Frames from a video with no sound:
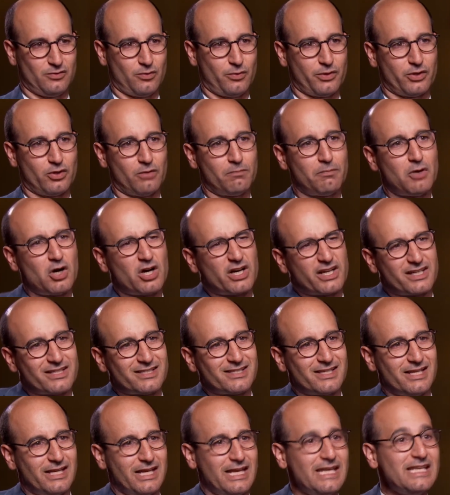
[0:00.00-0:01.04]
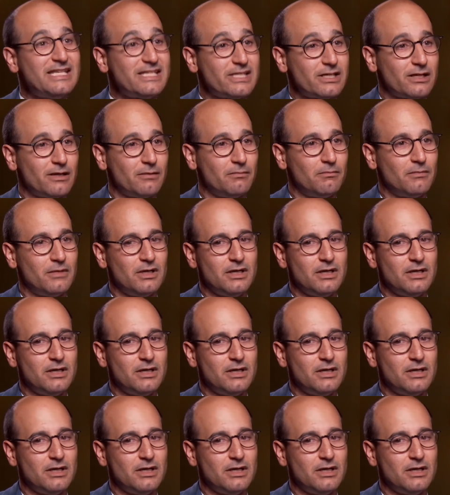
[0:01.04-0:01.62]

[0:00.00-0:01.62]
what we call Parkinsonism,